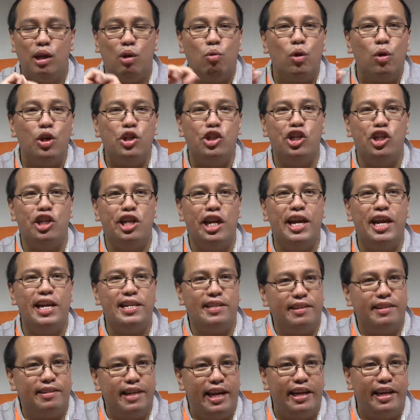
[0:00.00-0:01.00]

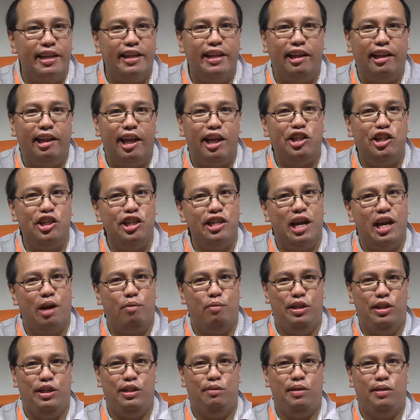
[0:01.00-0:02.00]
questionnaires, the data collection that
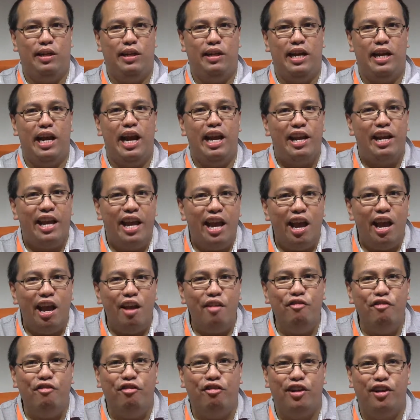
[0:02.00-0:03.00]
we're doing, and
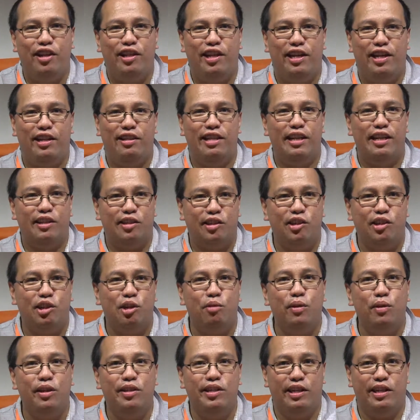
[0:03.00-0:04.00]
everything that's to
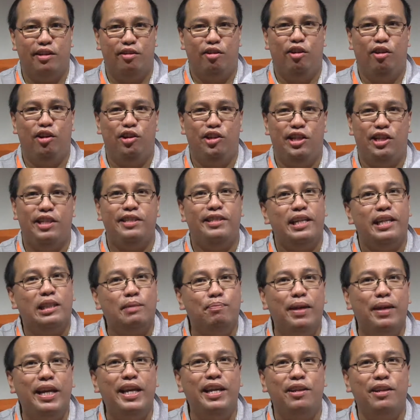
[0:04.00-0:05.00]
do with technology that's
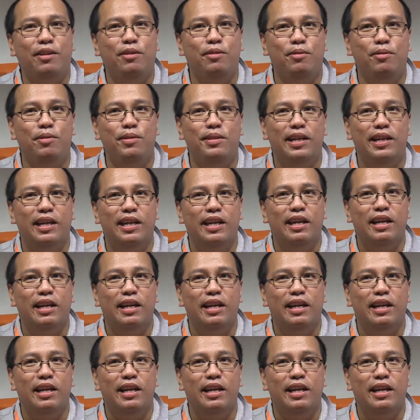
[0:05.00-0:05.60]
being used